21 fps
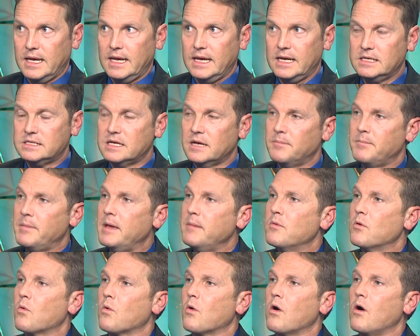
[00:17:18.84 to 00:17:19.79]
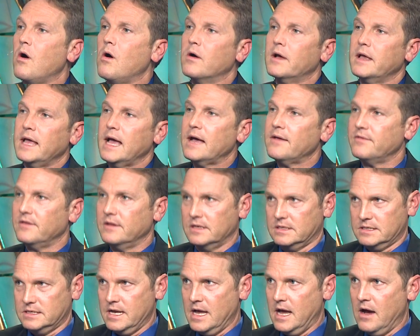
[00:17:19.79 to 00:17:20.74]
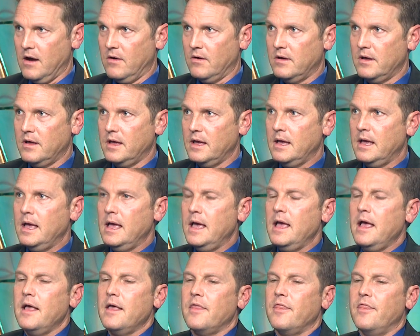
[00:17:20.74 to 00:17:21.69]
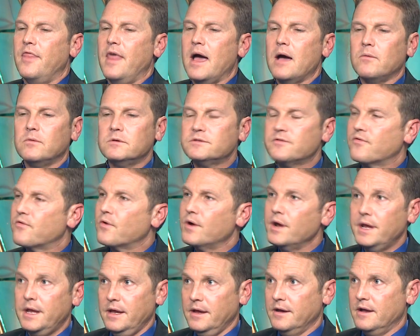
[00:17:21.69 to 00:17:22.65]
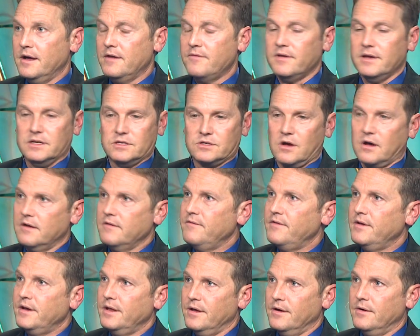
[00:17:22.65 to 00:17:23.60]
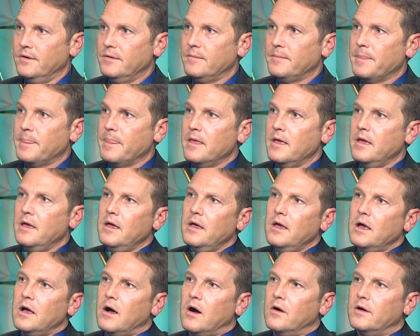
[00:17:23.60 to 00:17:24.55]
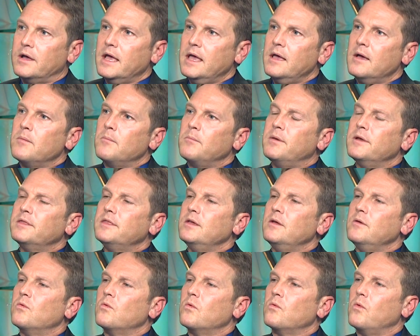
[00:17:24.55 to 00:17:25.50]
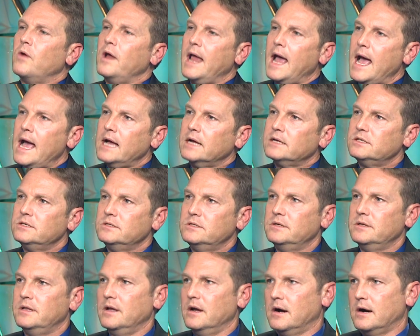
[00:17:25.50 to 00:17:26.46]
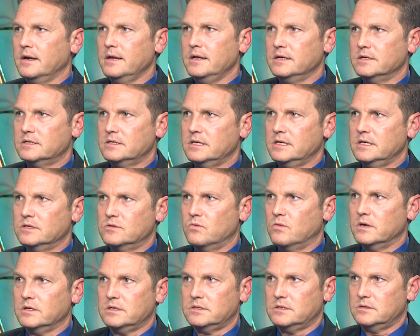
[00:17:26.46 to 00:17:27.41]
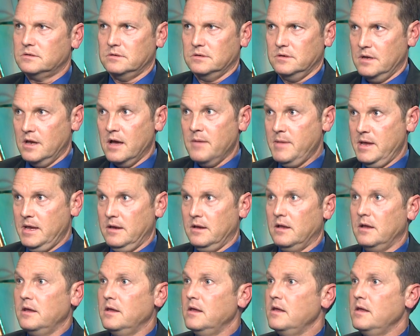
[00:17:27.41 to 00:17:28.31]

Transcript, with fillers: He said, maybe we're all Catholics now. That was freaky enough, and it's on video. Yes, okay. Okay, but the reaction to the audience is what's numbing.